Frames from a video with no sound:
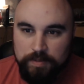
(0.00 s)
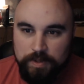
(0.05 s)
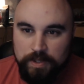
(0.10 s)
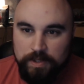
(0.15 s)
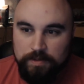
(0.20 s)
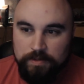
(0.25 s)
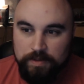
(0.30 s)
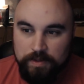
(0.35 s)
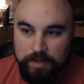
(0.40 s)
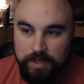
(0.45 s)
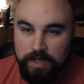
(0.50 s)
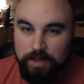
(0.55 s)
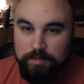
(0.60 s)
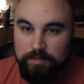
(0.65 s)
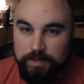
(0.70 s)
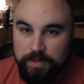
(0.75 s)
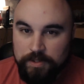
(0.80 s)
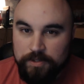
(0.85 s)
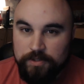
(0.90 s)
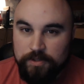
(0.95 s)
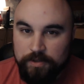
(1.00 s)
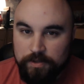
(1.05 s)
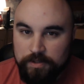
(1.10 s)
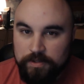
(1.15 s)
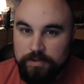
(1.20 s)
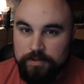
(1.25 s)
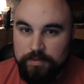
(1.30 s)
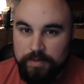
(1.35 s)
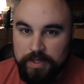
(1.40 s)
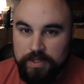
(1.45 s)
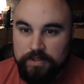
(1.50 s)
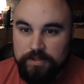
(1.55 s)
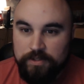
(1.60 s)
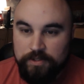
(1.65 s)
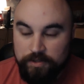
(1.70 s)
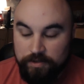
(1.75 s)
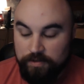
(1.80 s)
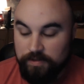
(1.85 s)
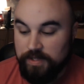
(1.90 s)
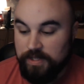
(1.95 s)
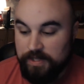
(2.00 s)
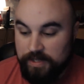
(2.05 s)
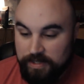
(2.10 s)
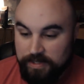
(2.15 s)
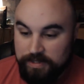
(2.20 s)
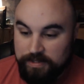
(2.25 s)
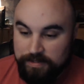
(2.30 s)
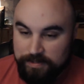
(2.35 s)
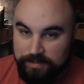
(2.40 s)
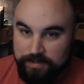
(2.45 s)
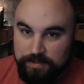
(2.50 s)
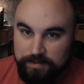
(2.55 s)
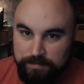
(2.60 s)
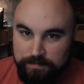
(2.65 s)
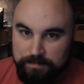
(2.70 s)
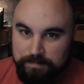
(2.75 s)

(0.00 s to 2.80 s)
but I'll be sure to make sure that he's